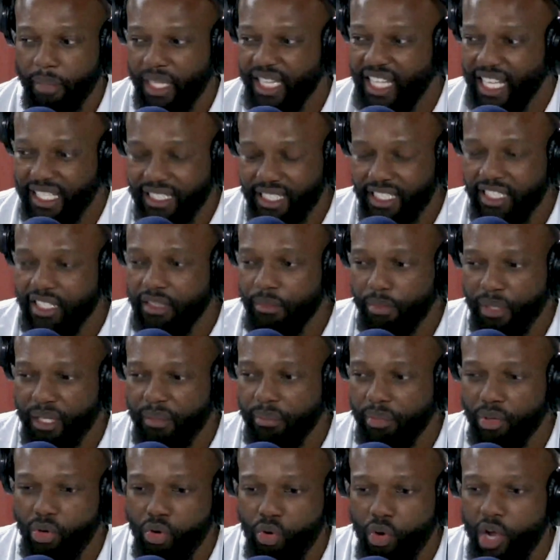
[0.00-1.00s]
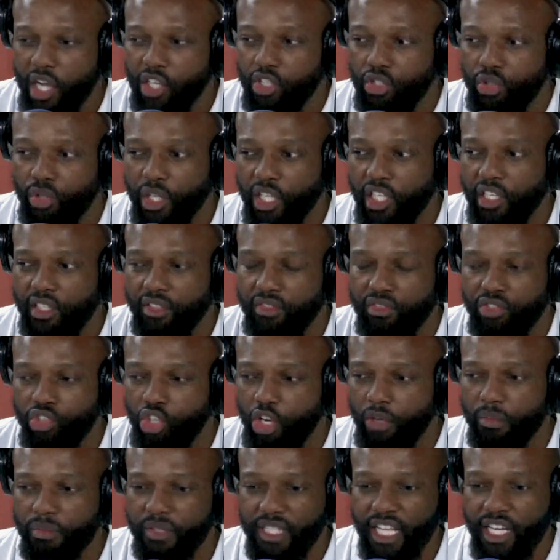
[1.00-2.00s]
but there are certain people who are doing
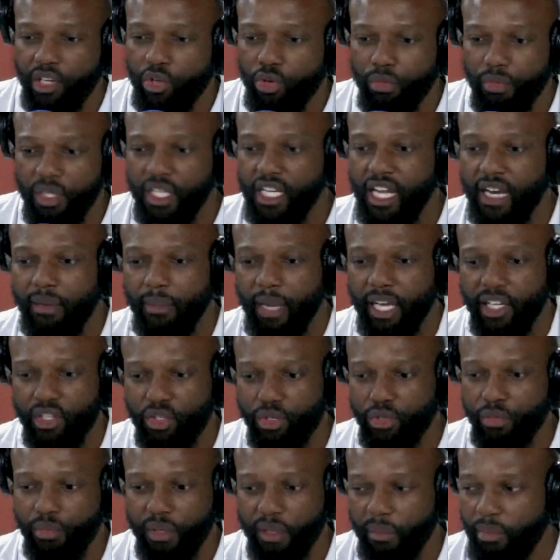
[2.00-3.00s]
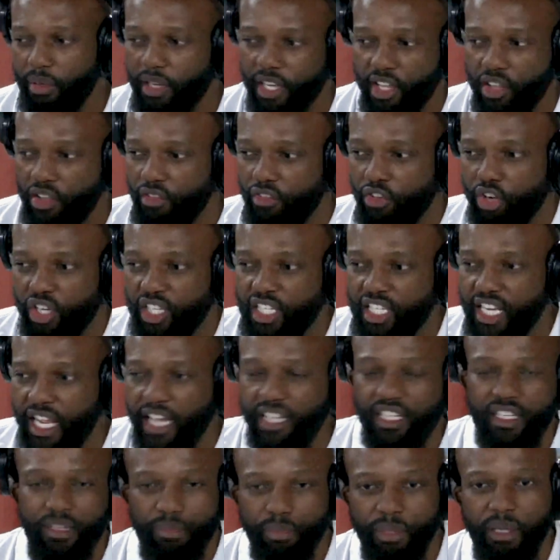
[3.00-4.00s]
jobs that could be done by two people, and you've got
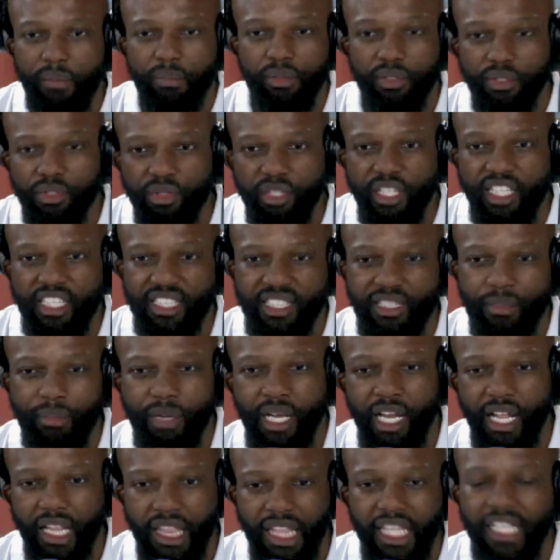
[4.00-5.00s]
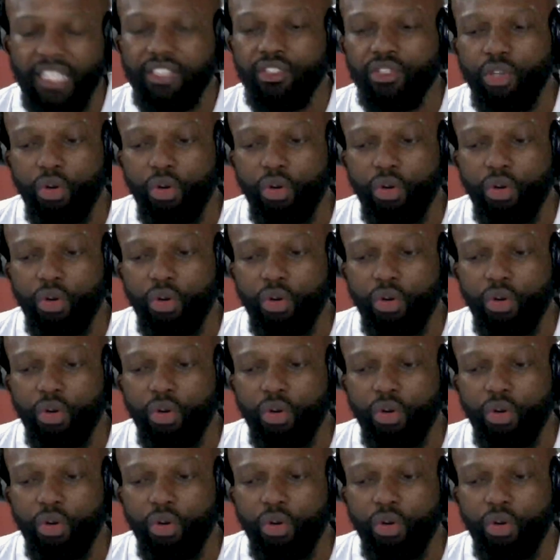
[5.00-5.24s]
10 people doing a similar thing.